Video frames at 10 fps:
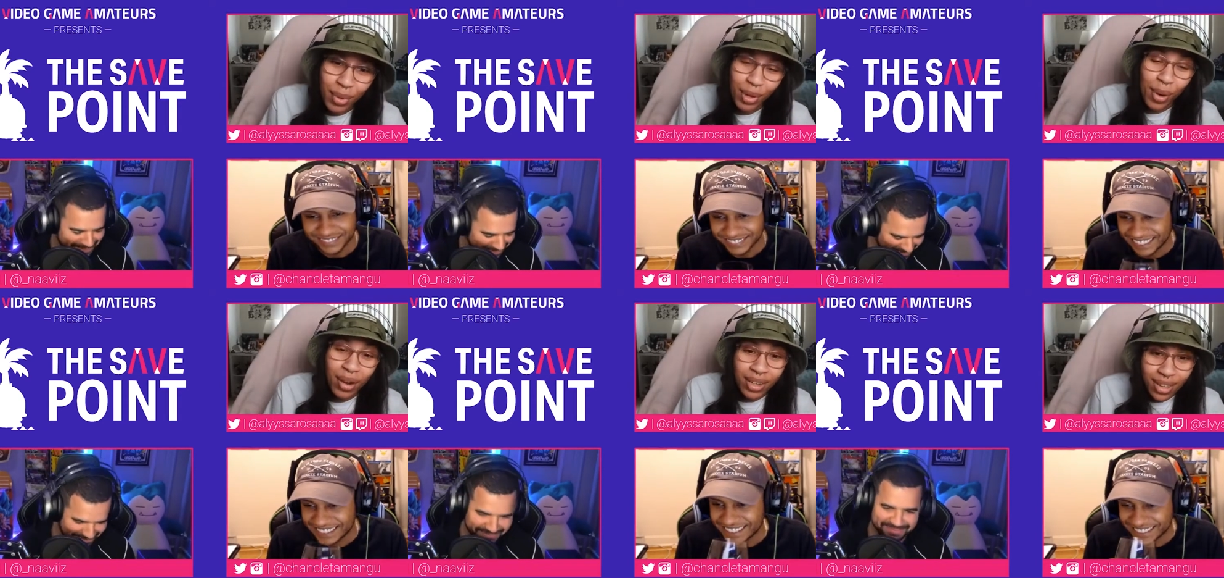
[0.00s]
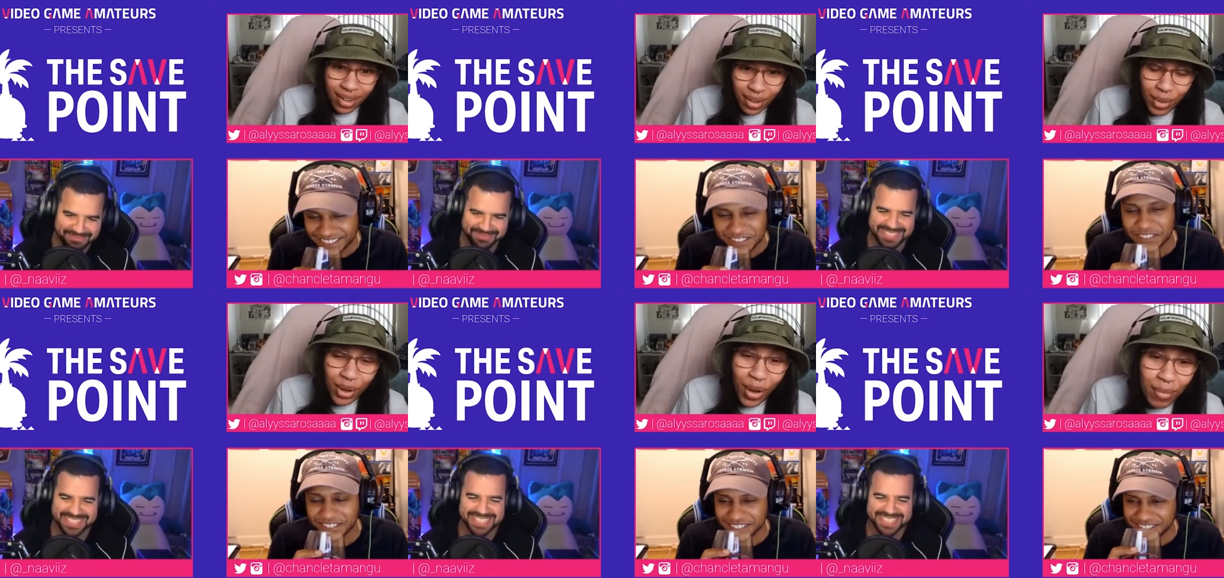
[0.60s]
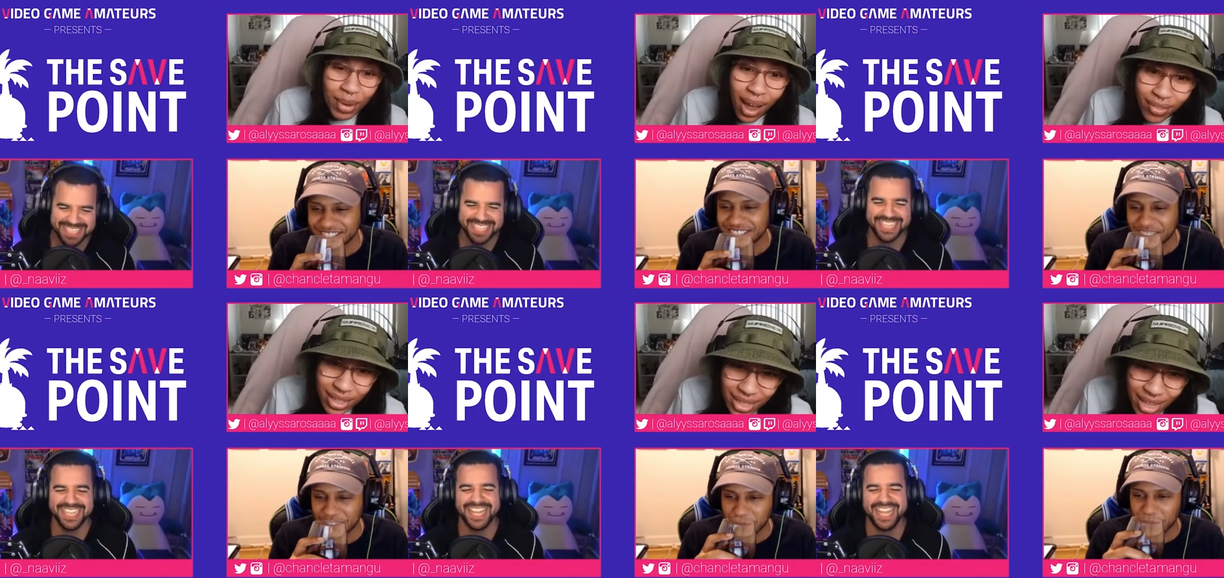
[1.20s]
Speaker 1: but around here we call him
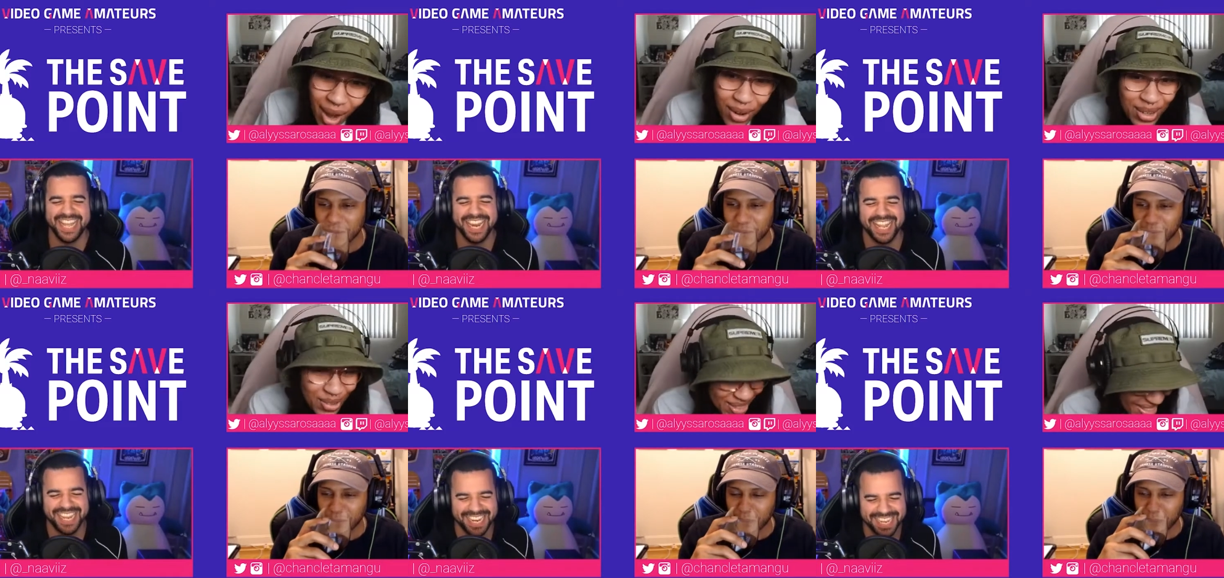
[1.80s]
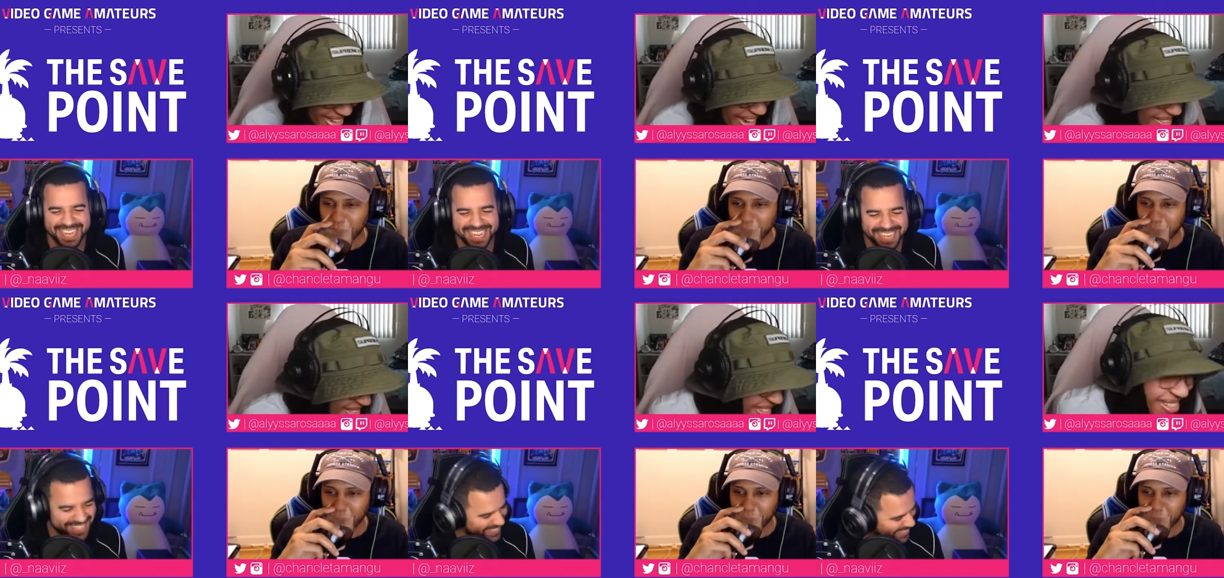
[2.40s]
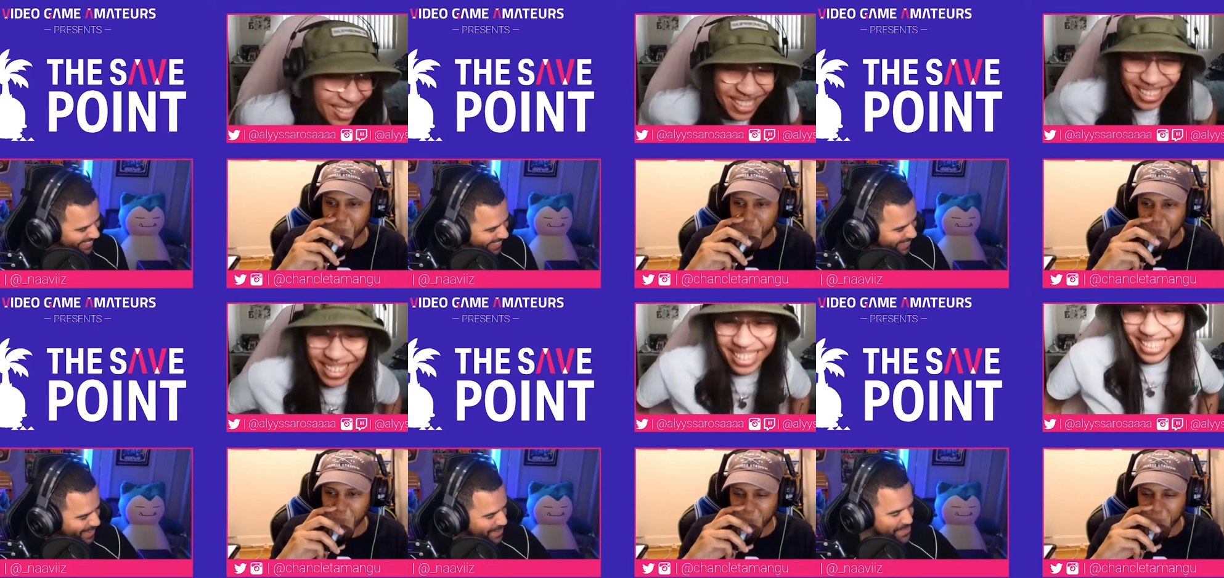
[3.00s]
Naaviiz. How are you doing today, Ivan?
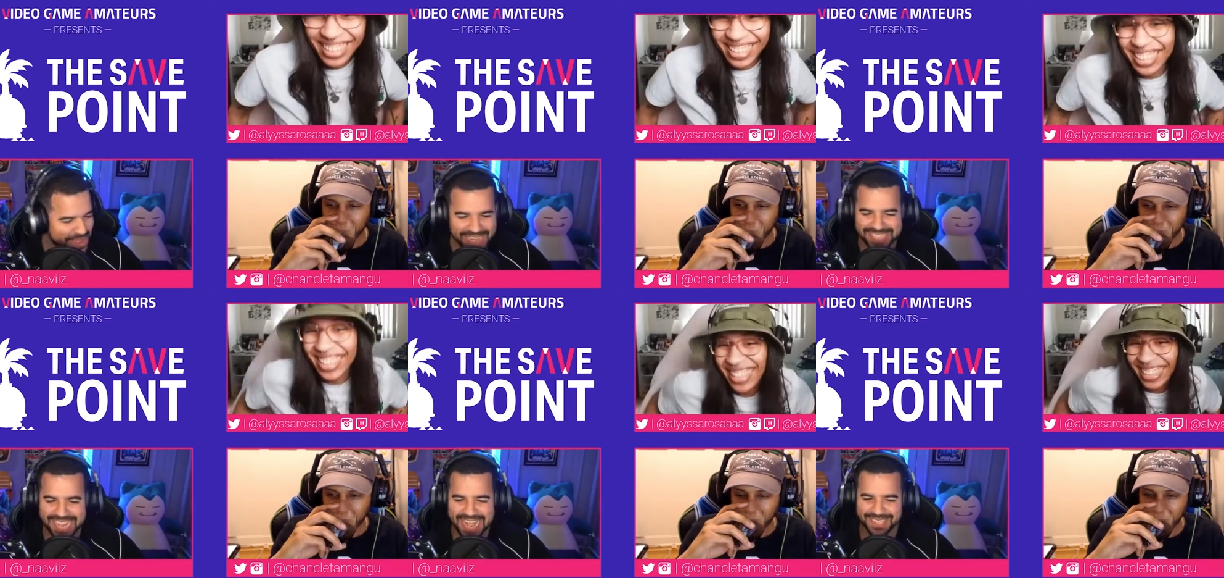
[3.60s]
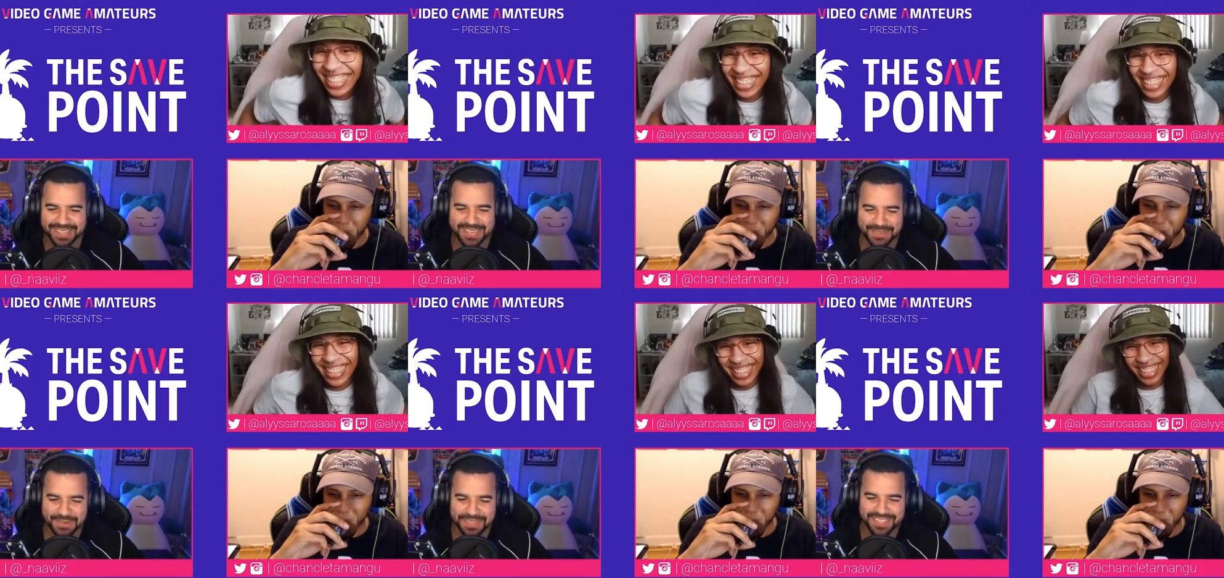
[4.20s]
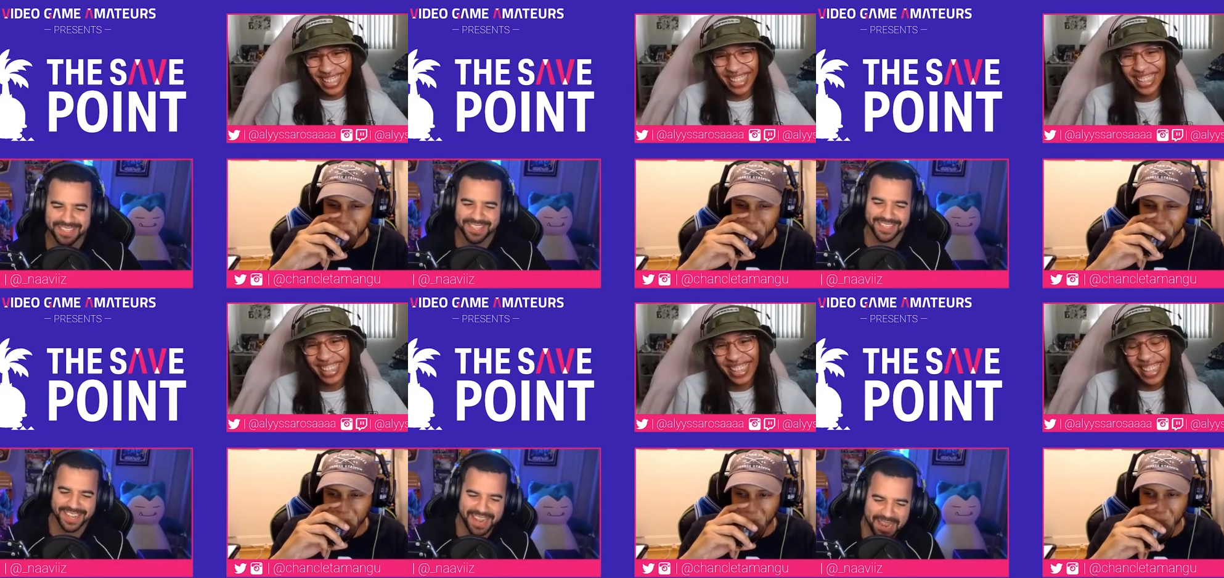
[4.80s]
Speaker 2: Fantastic. As you can
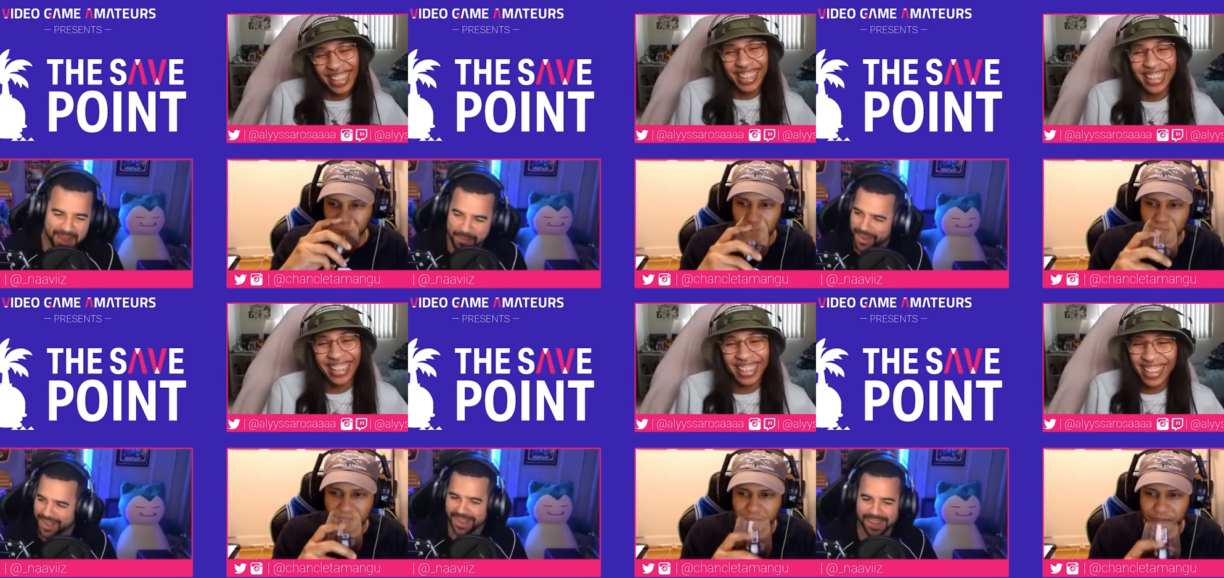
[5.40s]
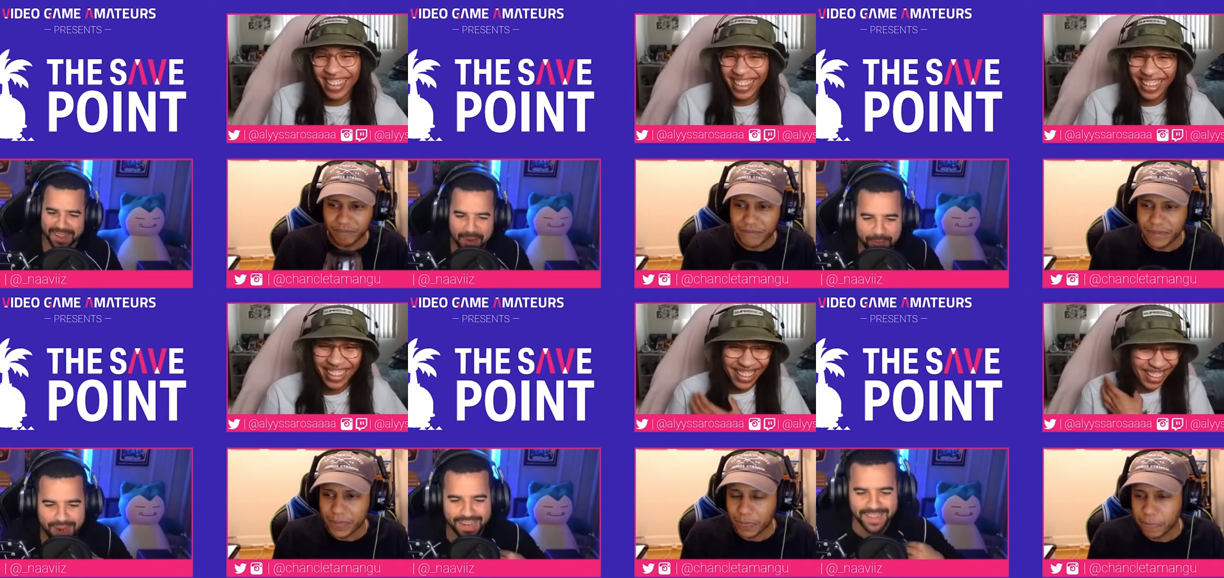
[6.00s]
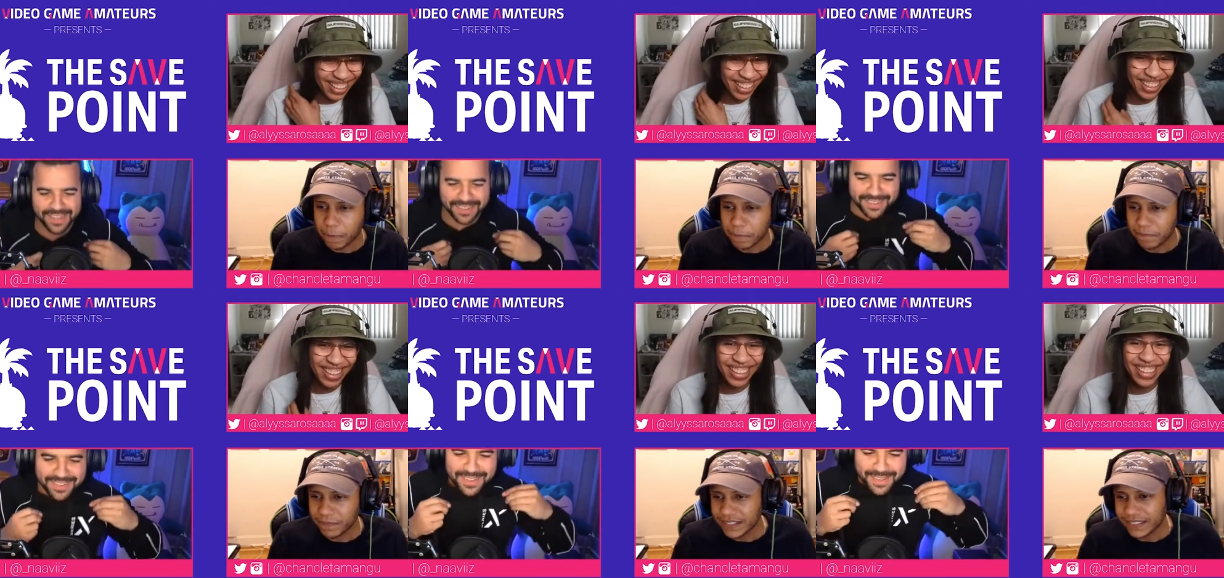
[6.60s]
see, I am uh, I'm rocking
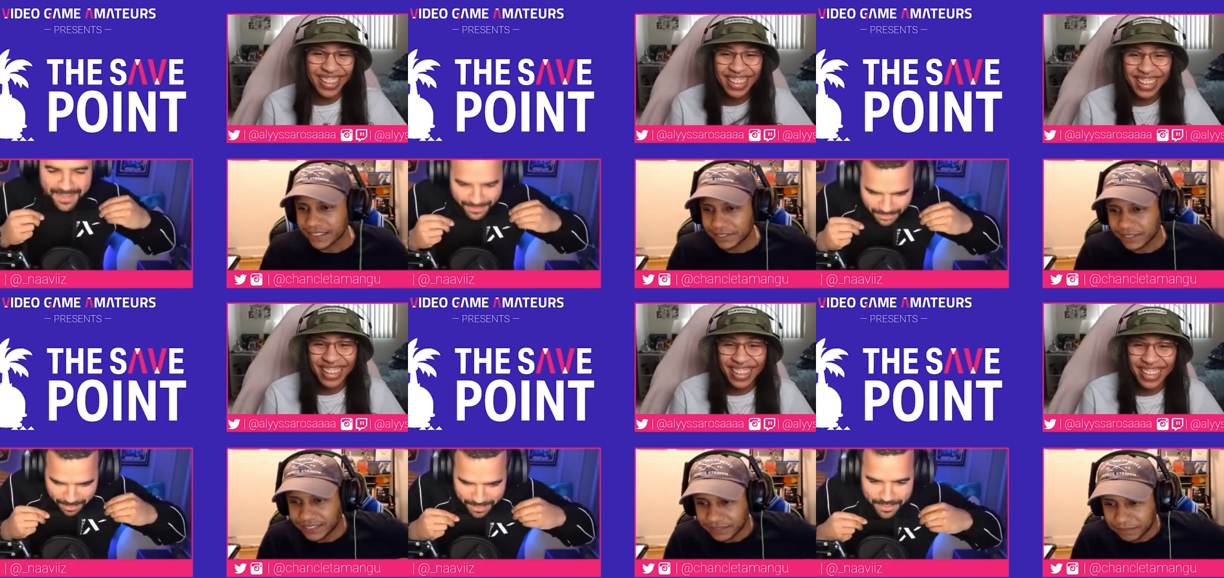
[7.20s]
a little bit